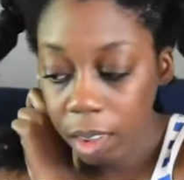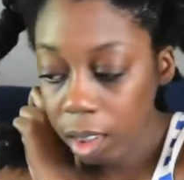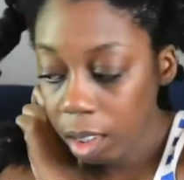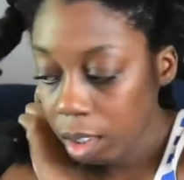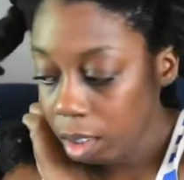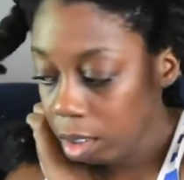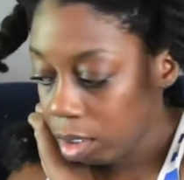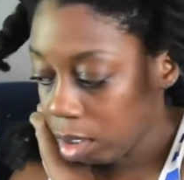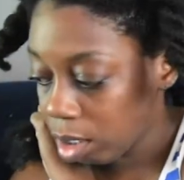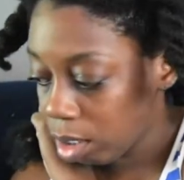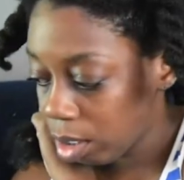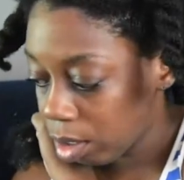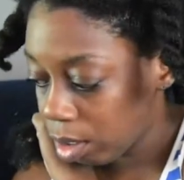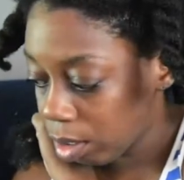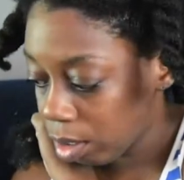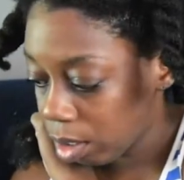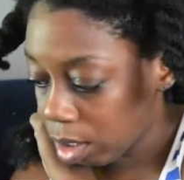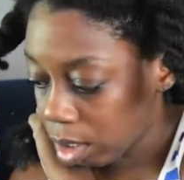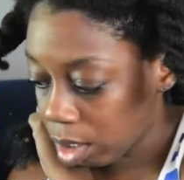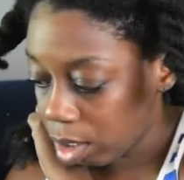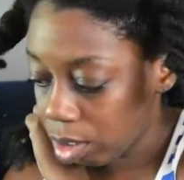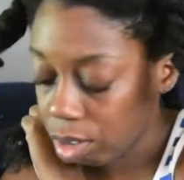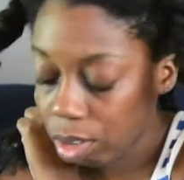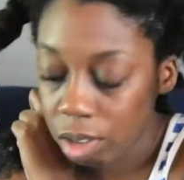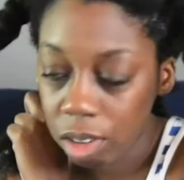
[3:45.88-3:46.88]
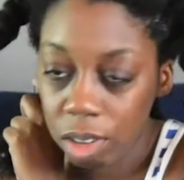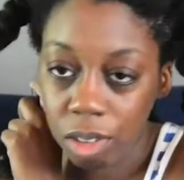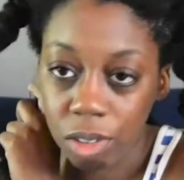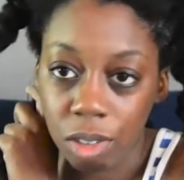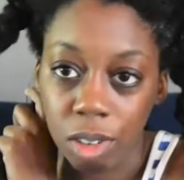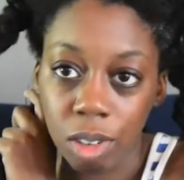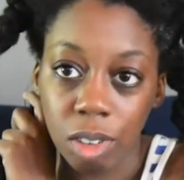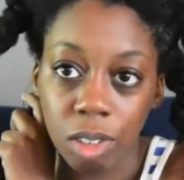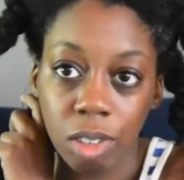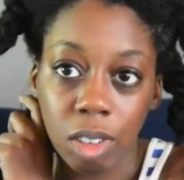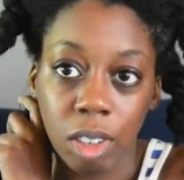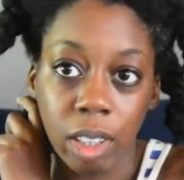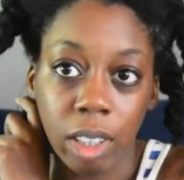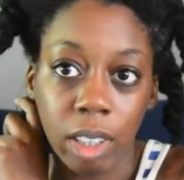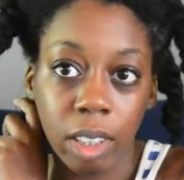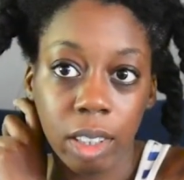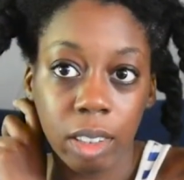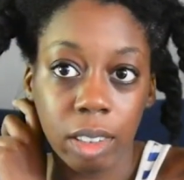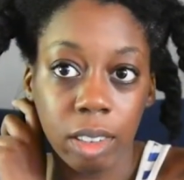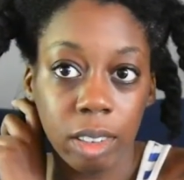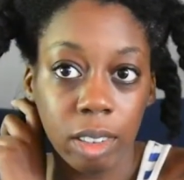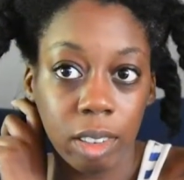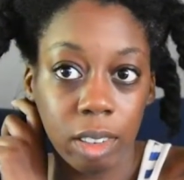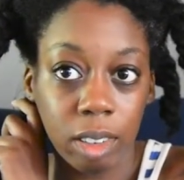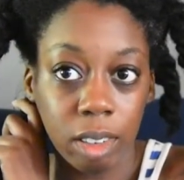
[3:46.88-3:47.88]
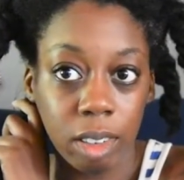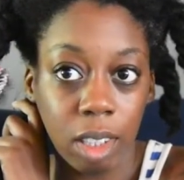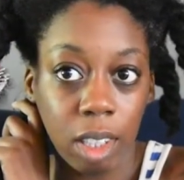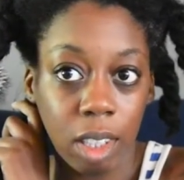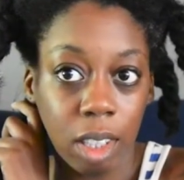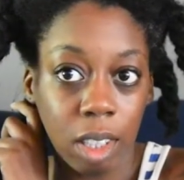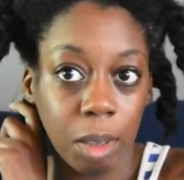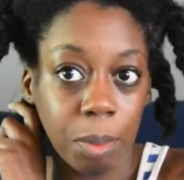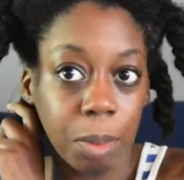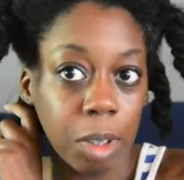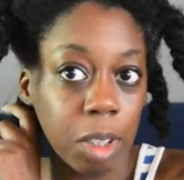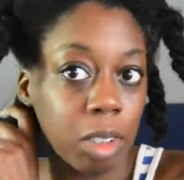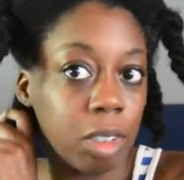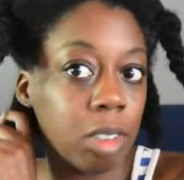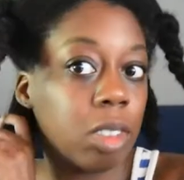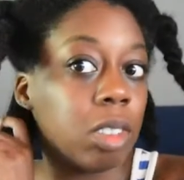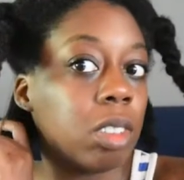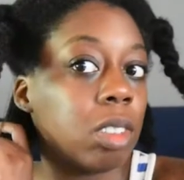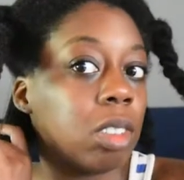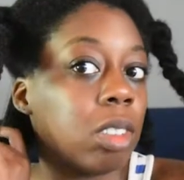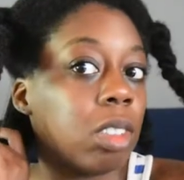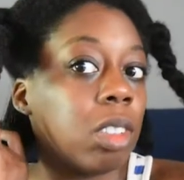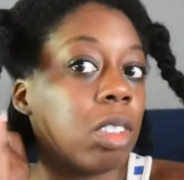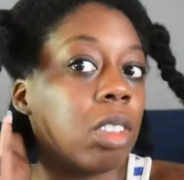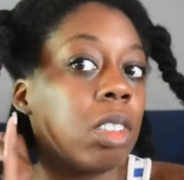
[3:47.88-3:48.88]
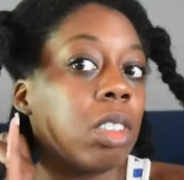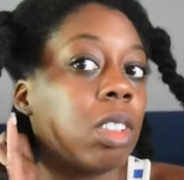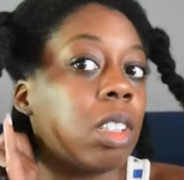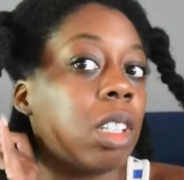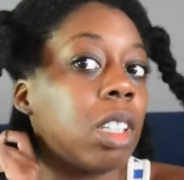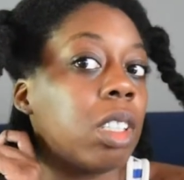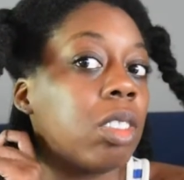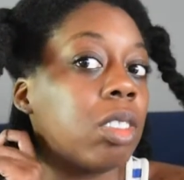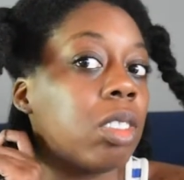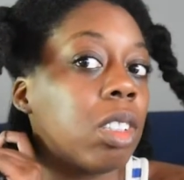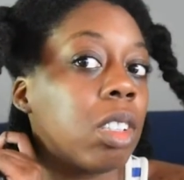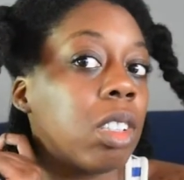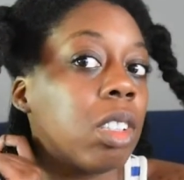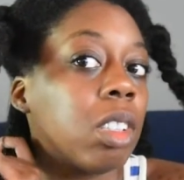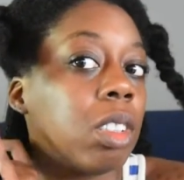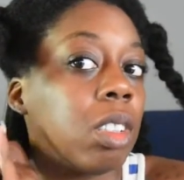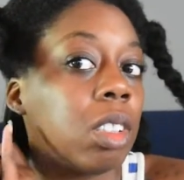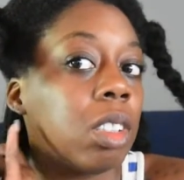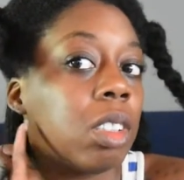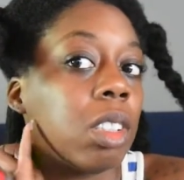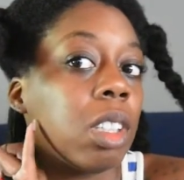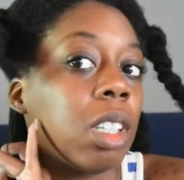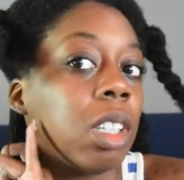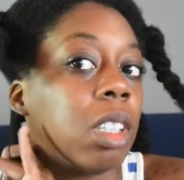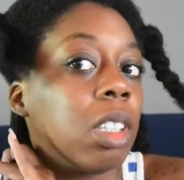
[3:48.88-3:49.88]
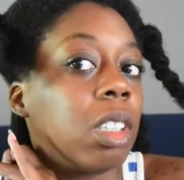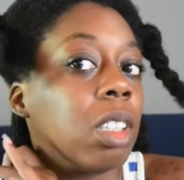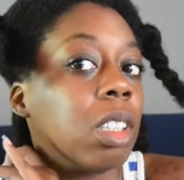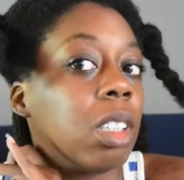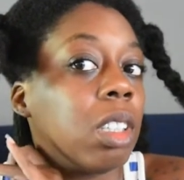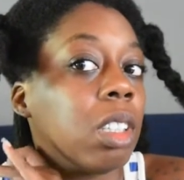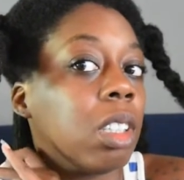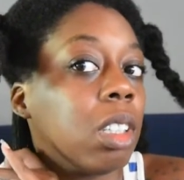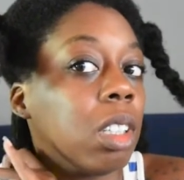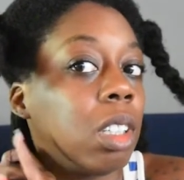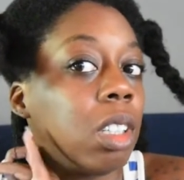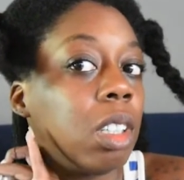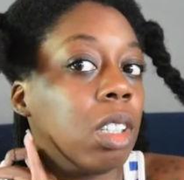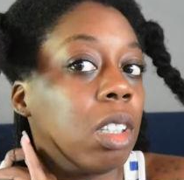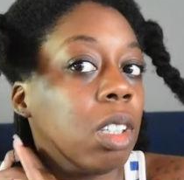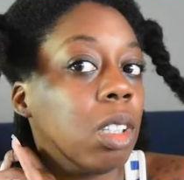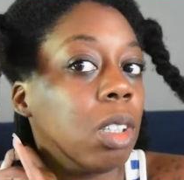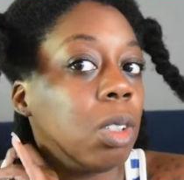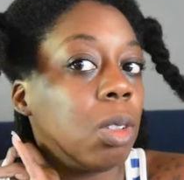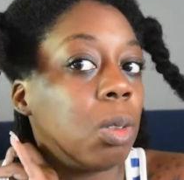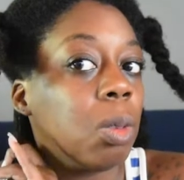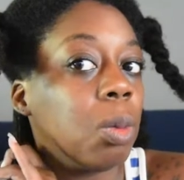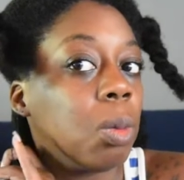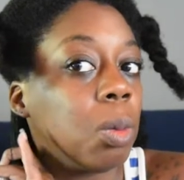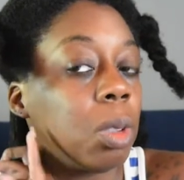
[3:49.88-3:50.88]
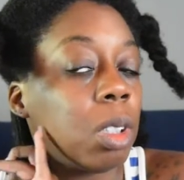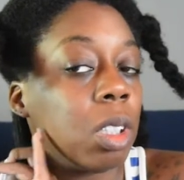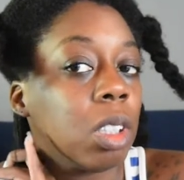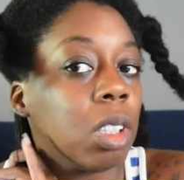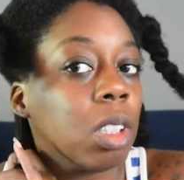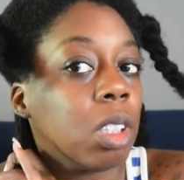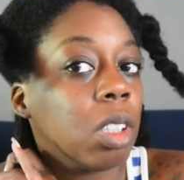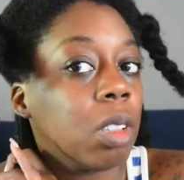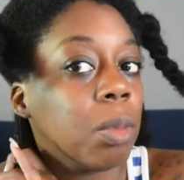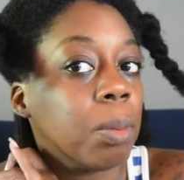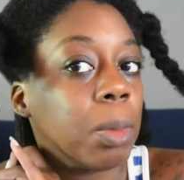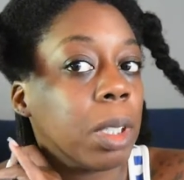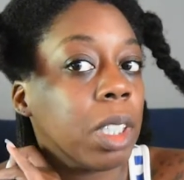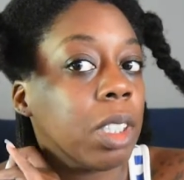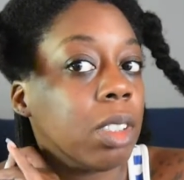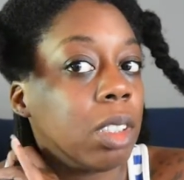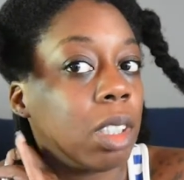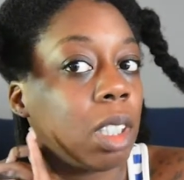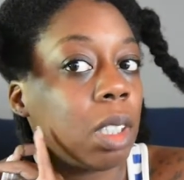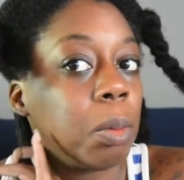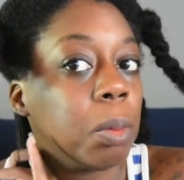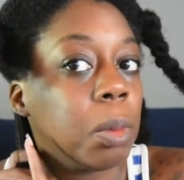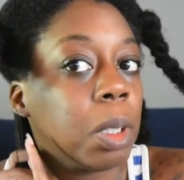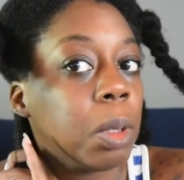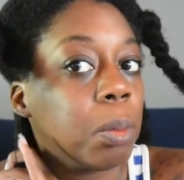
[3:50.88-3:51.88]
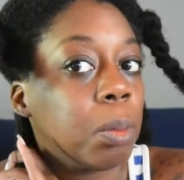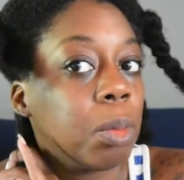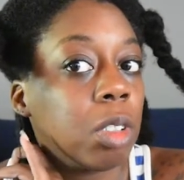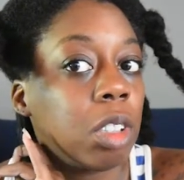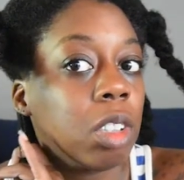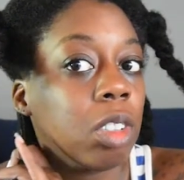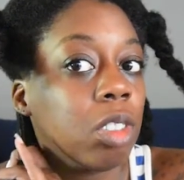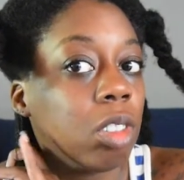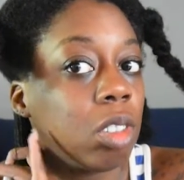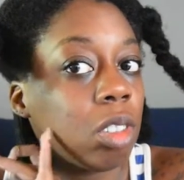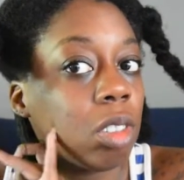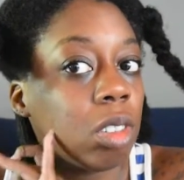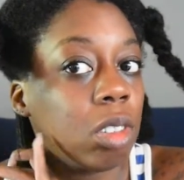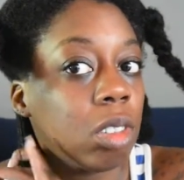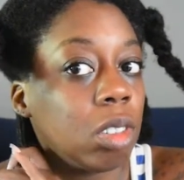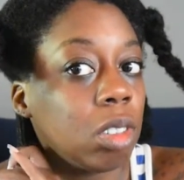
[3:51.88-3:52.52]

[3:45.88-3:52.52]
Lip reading: So I should have told you guys that I started detangling with my Denman brush.